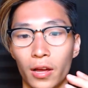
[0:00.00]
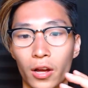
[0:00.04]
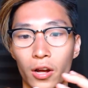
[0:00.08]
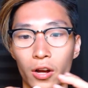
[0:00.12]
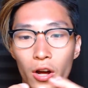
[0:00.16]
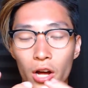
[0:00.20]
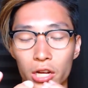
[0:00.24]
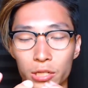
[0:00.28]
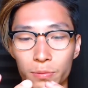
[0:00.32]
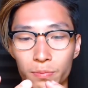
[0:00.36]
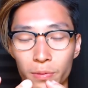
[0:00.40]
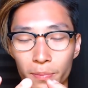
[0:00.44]

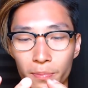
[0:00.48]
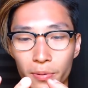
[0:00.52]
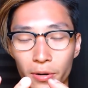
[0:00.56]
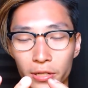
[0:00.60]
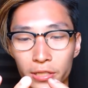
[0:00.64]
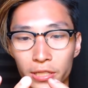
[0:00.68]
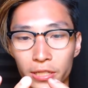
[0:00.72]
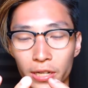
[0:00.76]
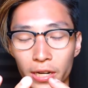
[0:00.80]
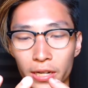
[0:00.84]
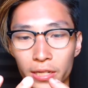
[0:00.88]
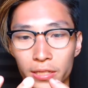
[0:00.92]
cost per
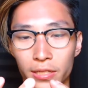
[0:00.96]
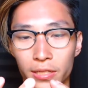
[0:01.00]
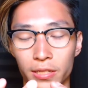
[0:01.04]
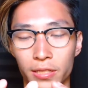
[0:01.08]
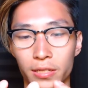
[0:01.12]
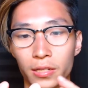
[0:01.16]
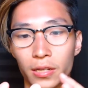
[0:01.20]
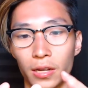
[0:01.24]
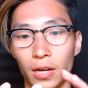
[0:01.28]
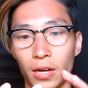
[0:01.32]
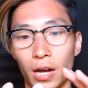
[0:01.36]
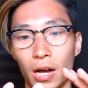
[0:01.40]

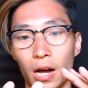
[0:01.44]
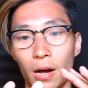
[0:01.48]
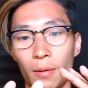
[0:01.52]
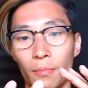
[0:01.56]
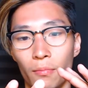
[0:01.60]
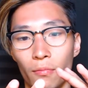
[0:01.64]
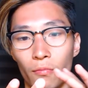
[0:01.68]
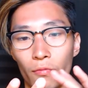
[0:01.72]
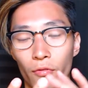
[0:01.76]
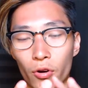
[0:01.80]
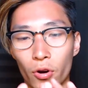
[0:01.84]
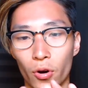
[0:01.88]
purchase,
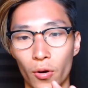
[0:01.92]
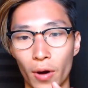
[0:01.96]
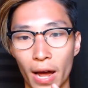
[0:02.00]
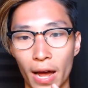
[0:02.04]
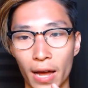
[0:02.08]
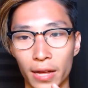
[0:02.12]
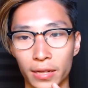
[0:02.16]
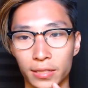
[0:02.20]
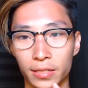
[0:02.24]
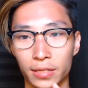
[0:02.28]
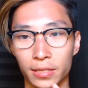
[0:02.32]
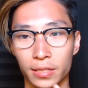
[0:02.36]

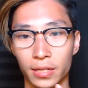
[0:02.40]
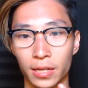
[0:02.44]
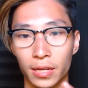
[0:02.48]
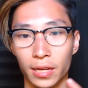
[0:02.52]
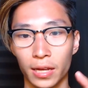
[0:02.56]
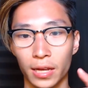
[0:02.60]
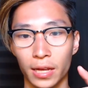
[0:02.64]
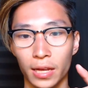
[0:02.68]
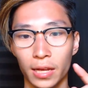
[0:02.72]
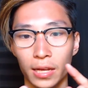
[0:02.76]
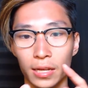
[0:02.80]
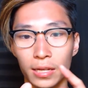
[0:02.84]
ROAS,
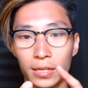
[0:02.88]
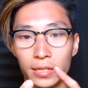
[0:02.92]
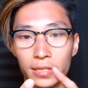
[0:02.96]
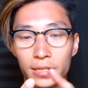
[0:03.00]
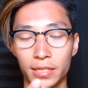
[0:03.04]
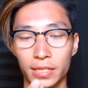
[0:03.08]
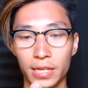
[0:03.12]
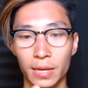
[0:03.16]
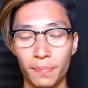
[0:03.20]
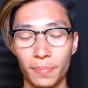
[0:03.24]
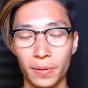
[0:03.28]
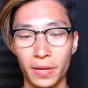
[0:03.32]

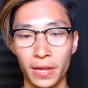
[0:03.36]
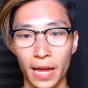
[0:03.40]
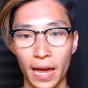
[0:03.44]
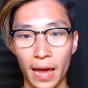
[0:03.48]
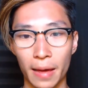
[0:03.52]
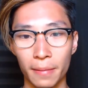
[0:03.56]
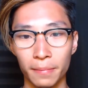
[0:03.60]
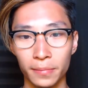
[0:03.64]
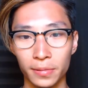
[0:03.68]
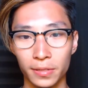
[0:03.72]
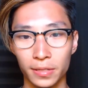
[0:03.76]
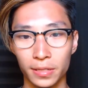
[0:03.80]

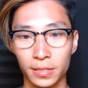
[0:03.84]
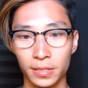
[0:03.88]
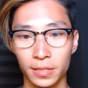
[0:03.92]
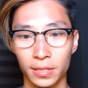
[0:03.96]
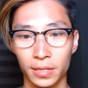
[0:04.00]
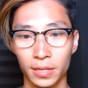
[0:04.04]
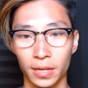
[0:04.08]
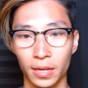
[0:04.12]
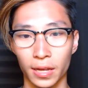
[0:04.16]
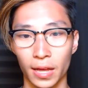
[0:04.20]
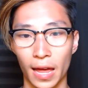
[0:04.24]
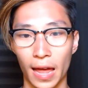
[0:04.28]
CPMs,
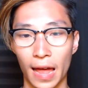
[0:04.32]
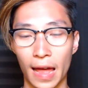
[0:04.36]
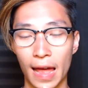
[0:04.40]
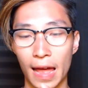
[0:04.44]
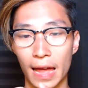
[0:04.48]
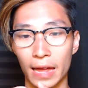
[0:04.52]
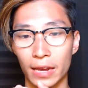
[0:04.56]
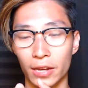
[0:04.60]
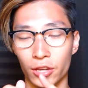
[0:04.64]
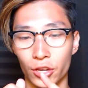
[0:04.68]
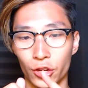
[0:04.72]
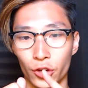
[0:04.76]

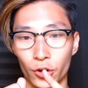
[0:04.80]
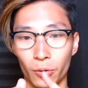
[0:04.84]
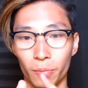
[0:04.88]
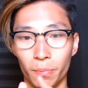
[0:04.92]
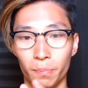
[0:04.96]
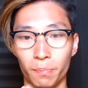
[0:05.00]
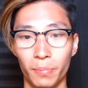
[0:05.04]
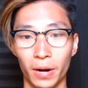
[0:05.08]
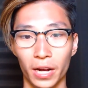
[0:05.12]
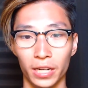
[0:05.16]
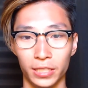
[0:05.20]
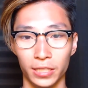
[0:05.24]
and your
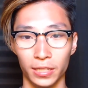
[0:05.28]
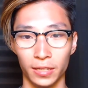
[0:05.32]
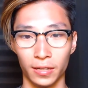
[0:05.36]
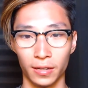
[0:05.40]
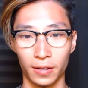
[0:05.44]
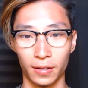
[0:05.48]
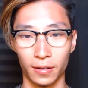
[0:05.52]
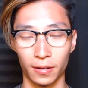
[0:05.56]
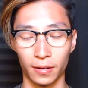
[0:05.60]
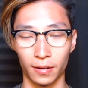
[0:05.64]
budget.